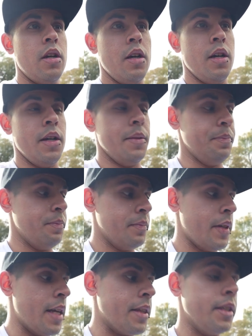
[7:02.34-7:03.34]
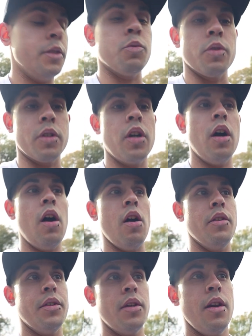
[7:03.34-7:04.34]
that these were
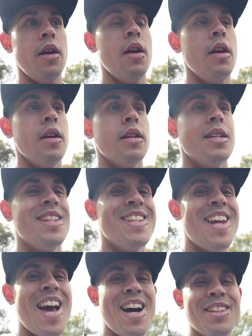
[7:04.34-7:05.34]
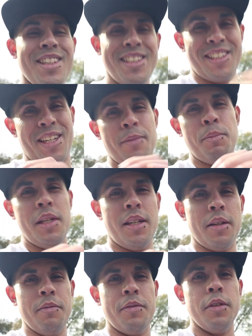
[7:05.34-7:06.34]
called. Now this can be
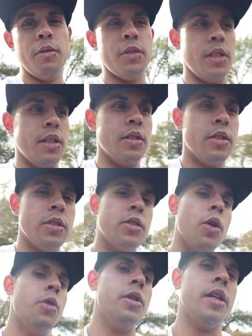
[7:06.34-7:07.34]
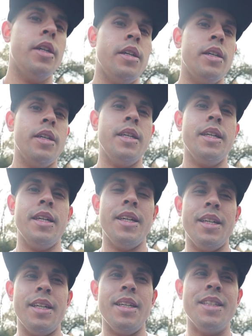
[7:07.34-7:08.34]
confusing. Soda
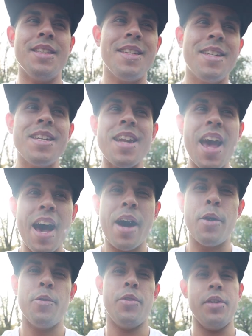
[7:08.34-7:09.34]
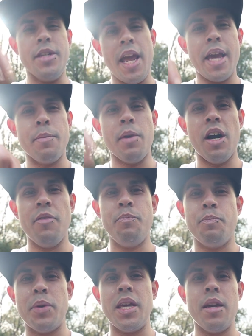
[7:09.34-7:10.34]
is now the name of
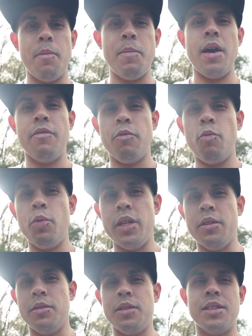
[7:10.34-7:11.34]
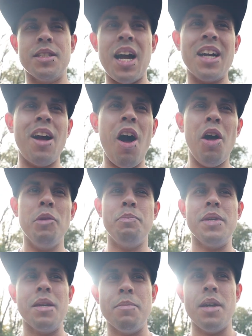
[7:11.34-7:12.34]
BMF wheels. It's not called
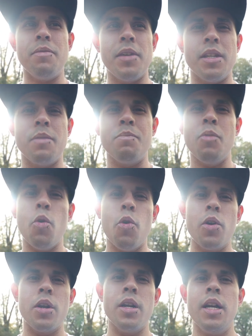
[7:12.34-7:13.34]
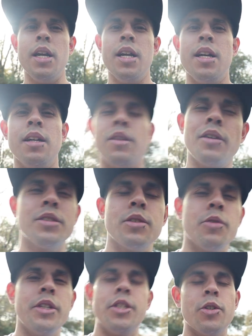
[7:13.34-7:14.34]
BMF anymore. Long
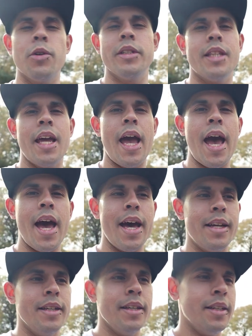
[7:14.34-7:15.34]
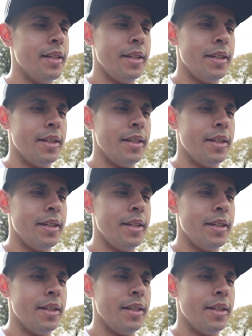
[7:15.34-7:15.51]
story short, they had